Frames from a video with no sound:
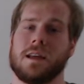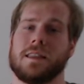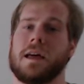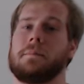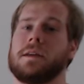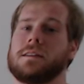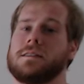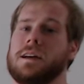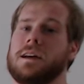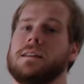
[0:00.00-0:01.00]
That being
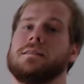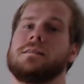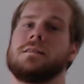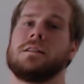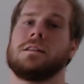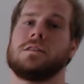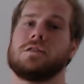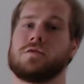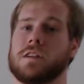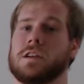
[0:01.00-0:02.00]
said, just
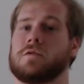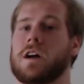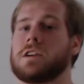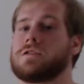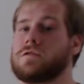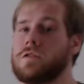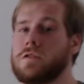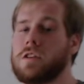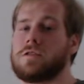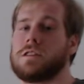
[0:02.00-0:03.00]
really rush through
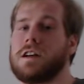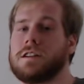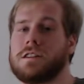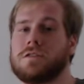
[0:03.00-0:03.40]
those lunges.